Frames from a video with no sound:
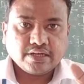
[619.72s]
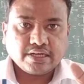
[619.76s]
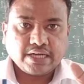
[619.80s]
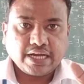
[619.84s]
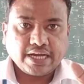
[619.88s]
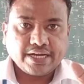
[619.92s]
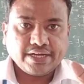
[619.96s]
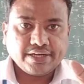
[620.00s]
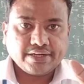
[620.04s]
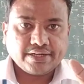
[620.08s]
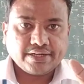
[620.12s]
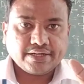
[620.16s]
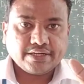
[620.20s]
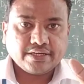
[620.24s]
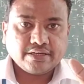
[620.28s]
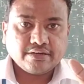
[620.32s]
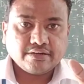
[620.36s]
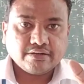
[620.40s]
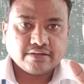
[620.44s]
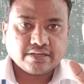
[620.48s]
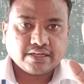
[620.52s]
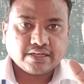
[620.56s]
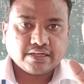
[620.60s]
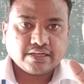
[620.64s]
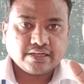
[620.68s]
kind,
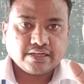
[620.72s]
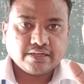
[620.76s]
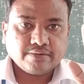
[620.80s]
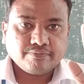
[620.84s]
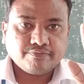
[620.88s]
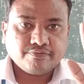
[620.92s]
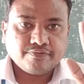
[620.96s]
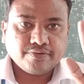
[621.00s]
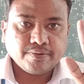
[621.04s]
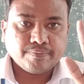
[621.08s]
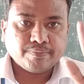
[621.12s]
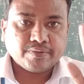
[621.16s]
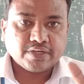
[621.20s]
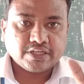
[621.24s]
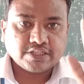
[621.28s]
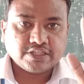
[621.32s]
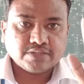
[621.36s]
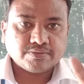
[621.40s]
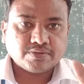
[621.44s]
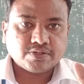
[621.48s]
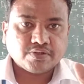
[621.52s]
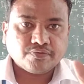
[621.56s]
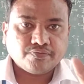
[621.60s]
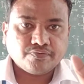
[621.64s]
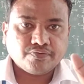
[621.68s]
fifth
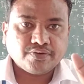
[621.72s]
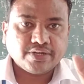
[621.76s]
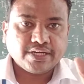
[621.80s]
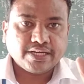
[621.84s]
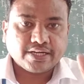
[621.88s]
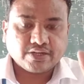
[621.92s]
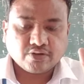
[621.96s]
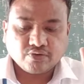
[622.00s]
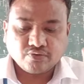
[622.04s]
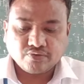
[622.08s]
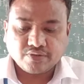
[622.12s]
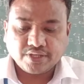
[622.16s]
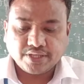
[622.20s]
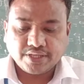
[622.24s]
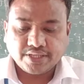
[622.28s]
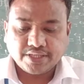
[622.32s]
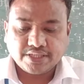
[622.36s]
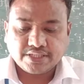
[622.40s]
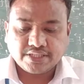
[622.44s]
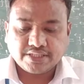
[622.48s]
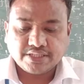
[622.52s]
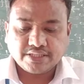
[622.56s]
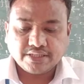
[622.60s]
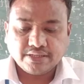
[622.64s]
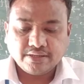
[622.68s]
assumption of free electron theory
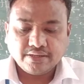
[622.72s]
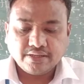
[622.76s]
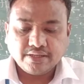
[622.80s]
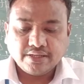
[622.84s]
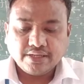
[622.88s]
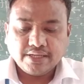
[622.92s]
is the